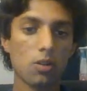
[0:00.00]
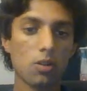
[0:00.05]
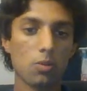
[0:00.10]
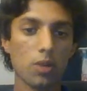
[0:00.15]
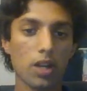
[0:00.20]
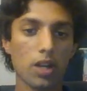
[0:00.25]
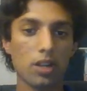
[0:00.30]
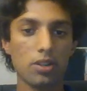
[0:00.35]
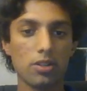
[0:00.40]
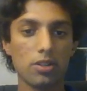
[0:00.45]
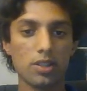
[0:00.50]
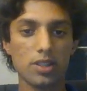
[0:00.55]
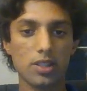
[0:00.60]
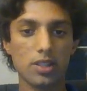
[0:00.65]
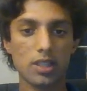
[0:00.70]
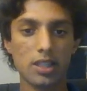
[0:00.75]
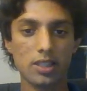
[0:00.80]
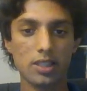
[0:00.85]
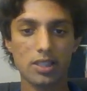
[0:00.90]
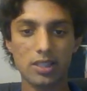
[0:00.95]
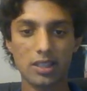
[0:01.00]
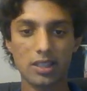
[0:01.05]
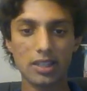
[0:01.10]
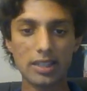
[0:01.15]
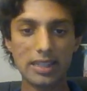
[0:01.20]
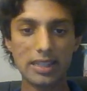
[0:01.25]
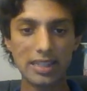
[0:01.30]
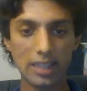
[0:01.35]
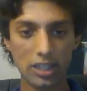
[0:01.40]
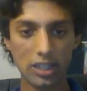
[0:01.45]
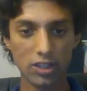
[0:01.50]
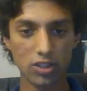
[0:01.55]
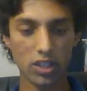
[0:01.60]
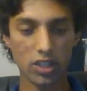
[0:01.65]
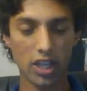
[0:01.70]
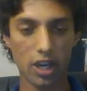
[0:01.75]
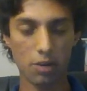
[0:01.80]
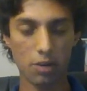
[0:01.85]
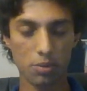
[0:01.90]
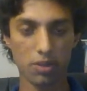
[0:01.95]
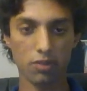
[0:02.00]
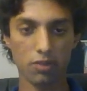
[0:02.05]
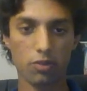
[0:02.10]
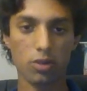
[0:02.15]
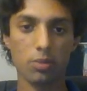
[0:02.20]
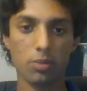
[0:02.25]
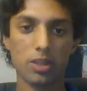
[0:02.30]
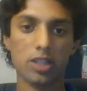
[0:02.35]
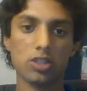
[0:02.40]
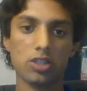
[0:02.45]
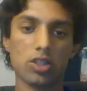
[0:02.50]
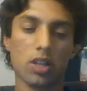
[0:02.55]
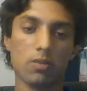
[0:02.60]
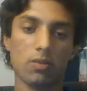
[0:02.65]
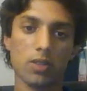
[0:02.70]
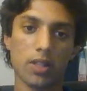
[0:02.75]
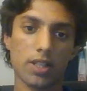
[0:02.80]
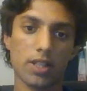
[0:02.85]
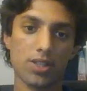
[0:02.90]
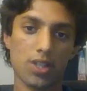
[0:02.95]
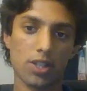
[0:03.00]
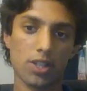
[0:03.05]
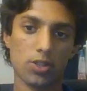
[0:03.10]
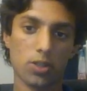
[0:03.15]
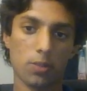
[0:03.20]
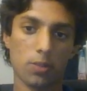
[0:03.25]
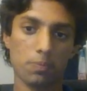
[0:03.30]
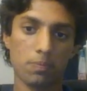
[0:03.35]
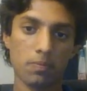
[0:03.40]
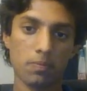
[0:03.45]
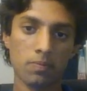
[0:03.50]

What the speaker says: where you can see it's clearly outperforming in generalization,